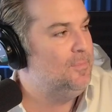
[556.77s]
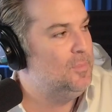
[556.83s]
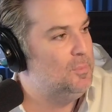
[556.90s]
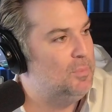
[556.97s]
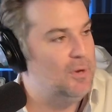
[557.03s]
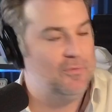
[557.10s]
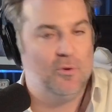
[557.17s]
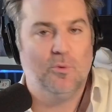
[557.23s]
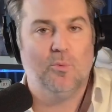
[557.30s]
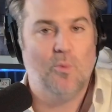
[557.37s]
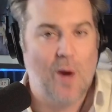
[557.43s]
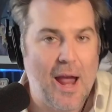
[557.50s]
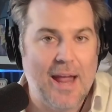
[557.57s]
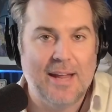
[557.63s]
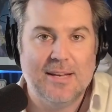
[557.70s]
But for
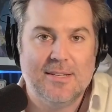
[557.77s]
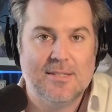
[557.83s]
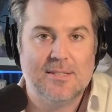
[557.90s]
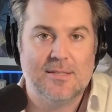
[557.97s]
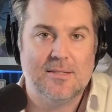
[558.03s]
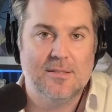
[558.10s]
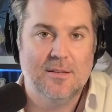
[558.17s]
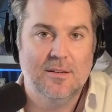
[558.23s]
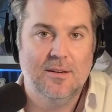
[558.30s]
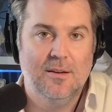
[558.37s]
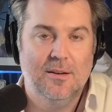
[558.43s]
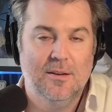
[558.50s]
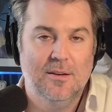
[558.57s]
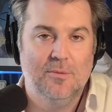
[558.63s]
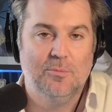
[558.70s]
rates,
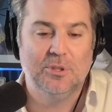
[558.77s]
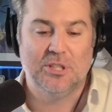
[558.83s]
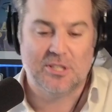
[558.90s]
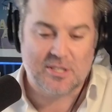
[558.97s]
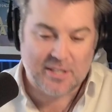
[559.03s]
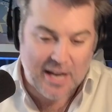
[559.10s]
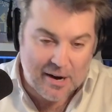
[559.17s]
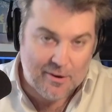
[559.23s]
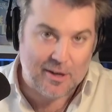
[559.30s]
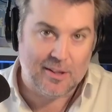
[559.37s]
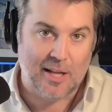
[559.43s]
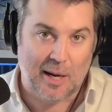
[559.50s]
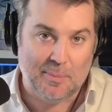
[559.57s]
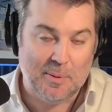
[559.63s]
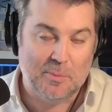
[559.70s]
which is scaring a
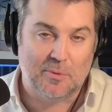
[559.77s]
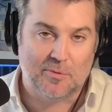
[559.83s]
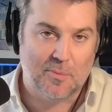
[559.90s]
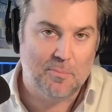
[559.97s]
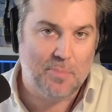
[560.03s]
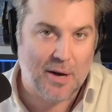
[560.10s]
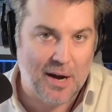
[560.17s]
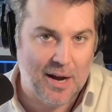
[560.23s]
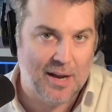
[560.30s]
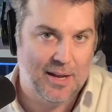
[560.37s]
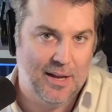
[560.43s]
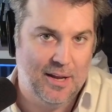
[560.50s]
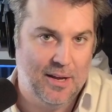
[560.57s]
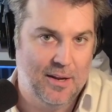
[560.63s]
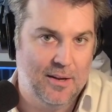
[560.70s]
lot of people from
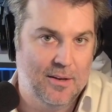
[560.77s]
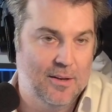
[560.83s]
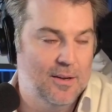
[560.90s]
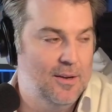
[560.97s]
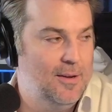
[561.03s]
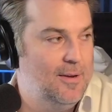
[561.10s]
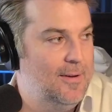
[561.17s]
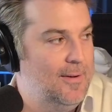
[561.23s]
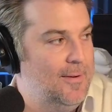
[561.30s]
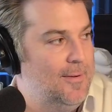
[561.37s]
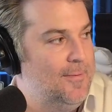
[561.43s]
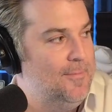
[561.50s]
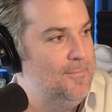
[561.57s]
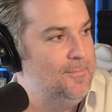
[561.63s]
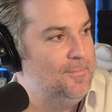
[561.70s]
buying,
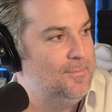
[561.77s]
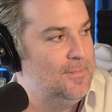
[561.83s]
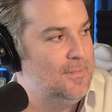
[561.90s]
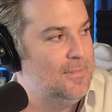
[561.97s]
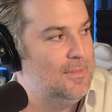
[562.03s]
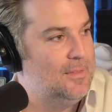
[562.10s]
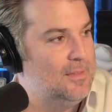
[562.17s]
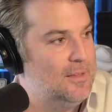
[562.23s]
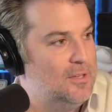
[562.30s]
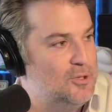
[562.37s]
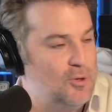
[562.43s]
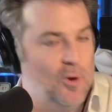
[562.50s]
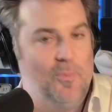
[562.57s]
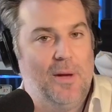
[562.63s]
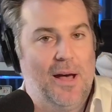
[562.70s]

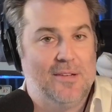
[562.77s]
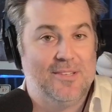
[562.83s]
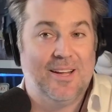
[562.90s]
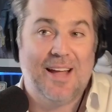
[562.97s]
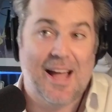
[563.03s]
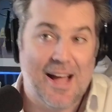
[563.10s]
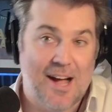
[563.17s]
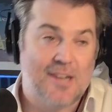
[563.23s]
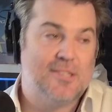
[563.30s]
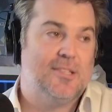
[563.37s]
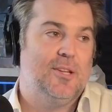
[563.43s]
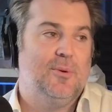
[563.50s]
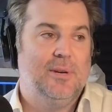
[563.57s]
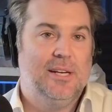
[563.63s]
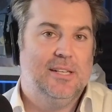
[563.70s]
Jerome Powell's like,
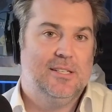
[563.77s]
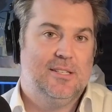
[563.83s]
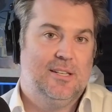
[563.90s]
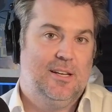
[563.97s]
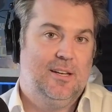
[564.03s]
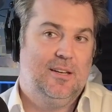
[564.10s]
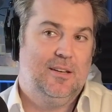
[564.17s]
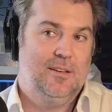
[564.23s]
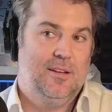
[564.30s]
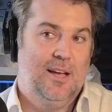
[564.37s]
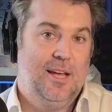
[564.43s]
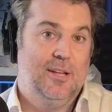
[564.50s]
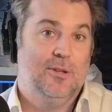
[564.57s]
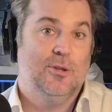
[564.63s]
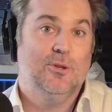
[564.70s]
actually, we need to see
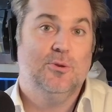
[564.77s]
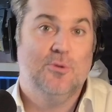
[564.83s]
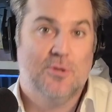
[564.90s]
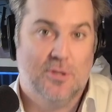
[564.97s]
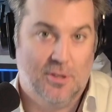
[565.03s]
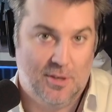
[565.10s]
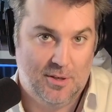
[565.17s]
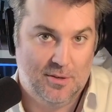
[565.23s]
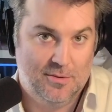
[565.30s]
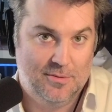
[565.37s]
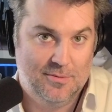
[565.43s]
a looser